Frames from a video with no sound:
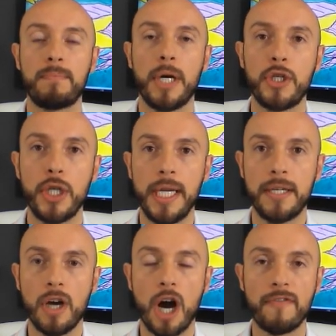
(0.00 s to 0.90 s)

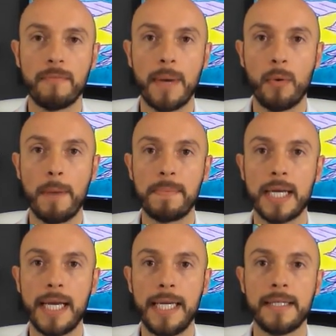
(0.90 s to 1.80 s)
spreadsheet off of my
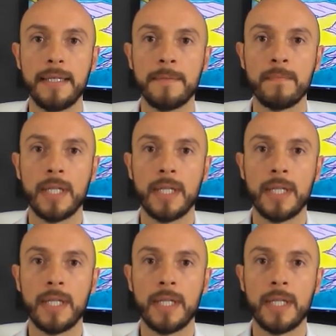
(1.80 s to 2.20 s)
website,